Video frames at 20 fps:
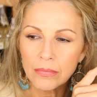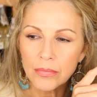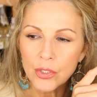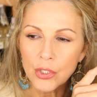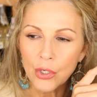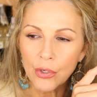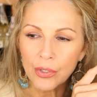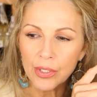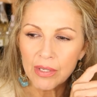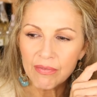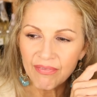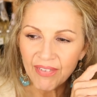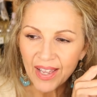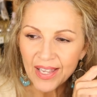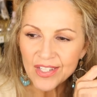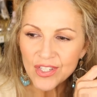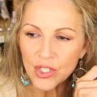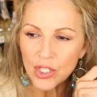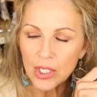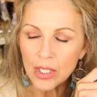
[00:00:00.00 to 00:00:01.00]
turkey
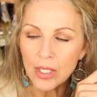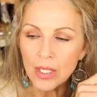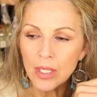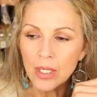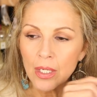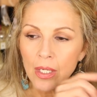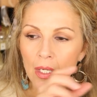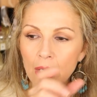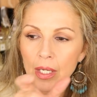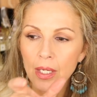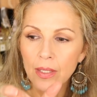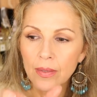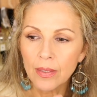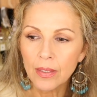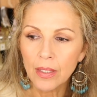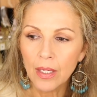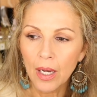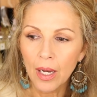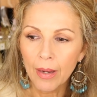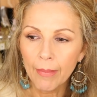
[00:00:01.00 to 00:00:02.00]
veggie in
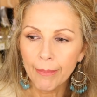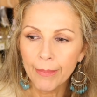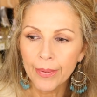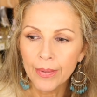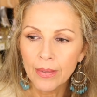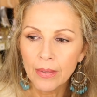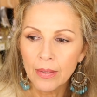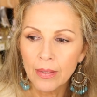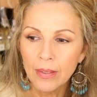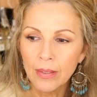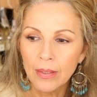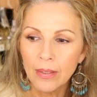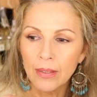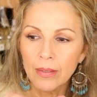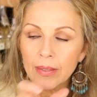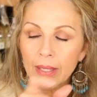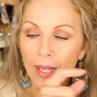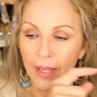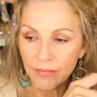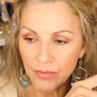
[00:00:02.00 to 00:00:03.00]
the cup.
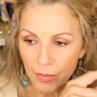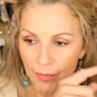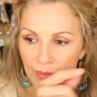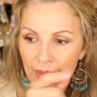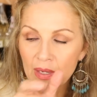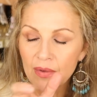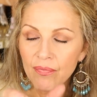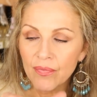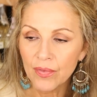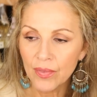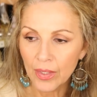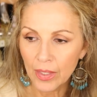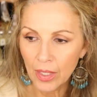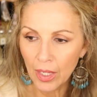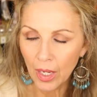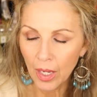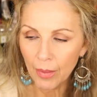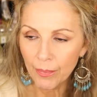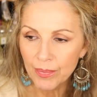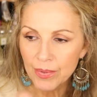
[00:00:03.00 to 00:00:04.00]
They have the beef in the
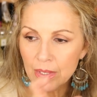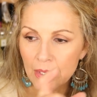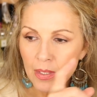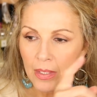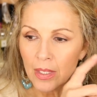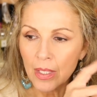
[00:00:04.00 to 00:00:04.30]
cups.